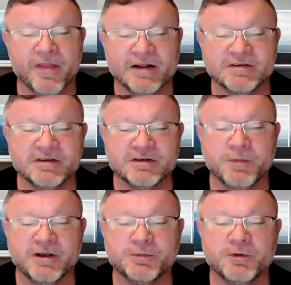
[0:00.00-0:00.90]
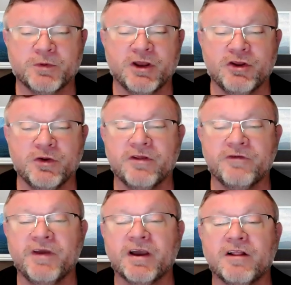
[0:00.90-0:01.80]
That's the space between you and
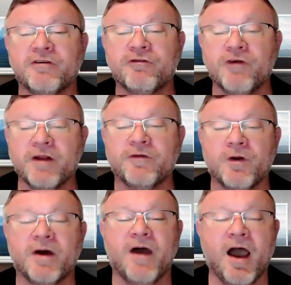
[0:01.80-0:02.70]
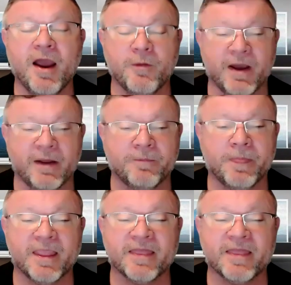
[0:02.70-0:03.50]
the vehicle in front of you on the highway.